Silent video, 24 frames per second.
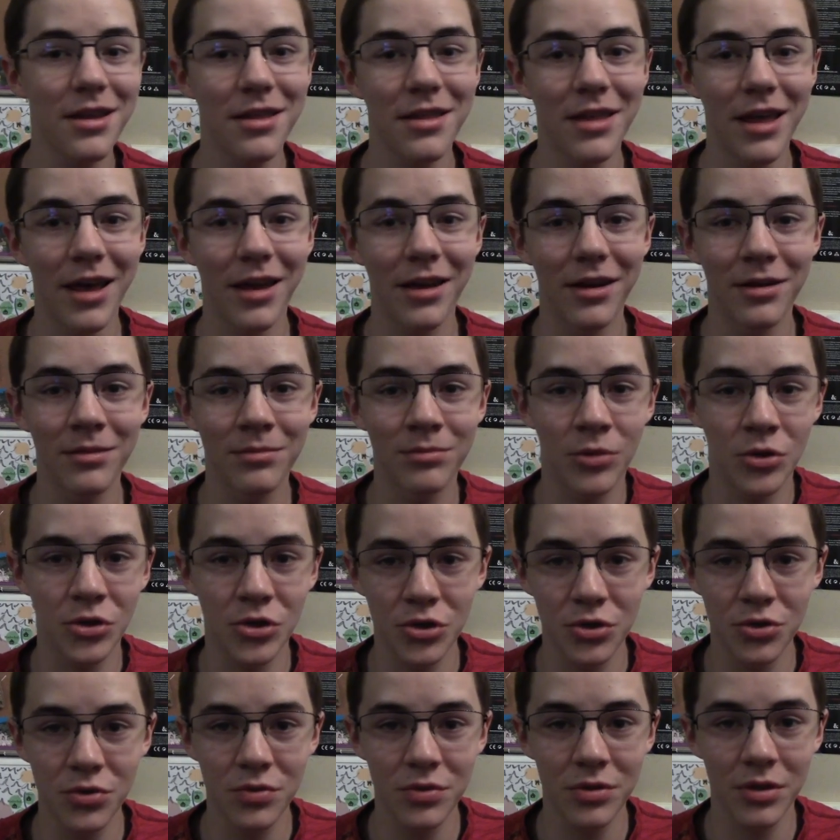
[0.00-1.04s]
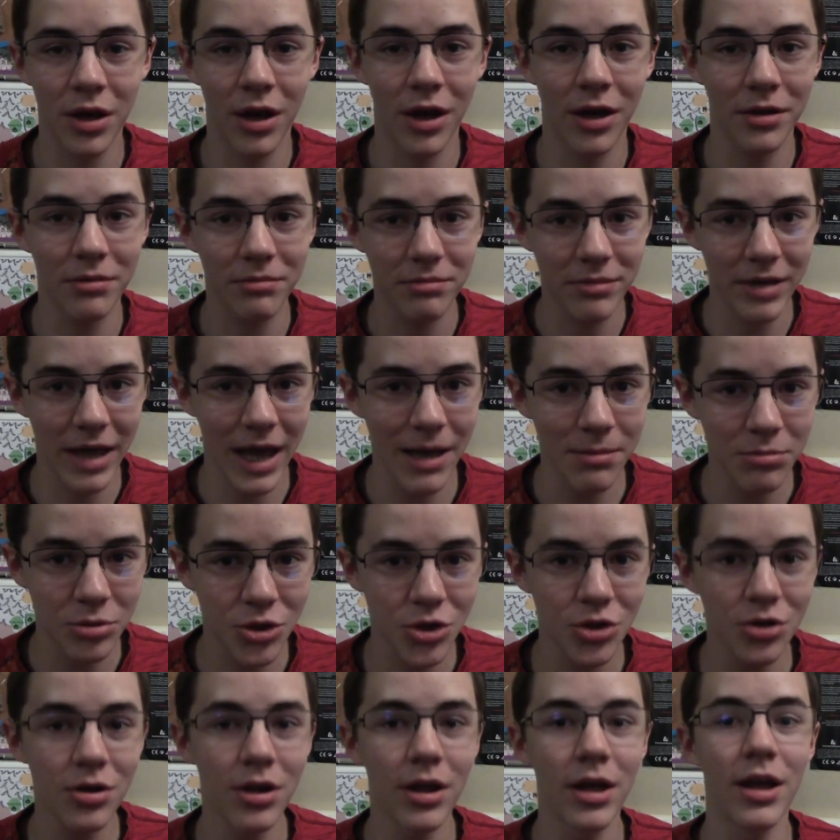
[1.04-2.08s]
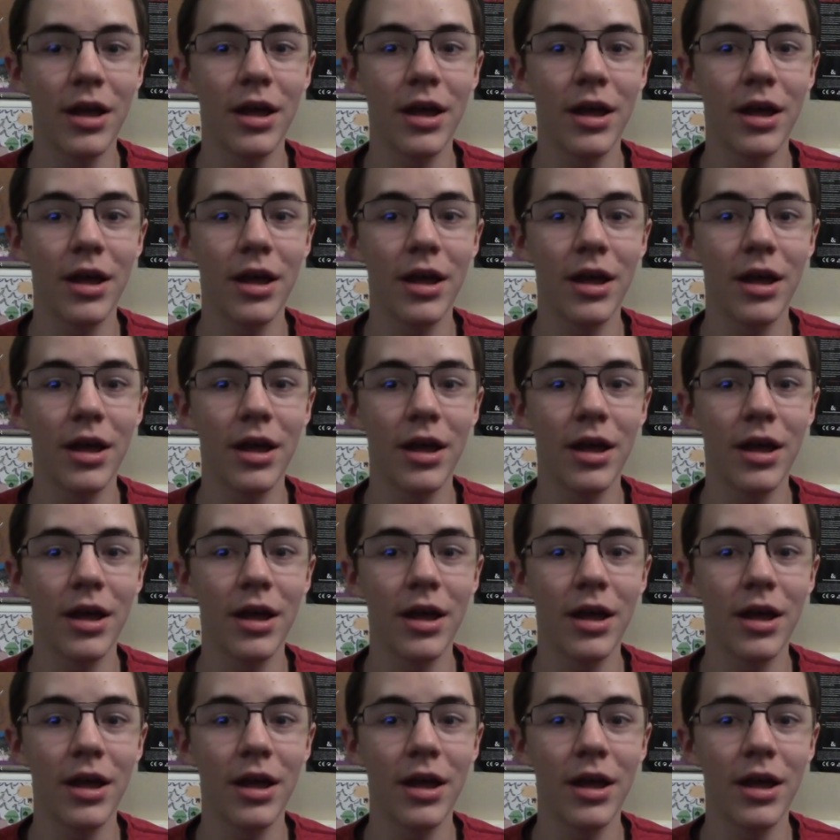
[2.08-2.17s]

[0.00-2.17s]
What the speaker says: that Mardoon got captured,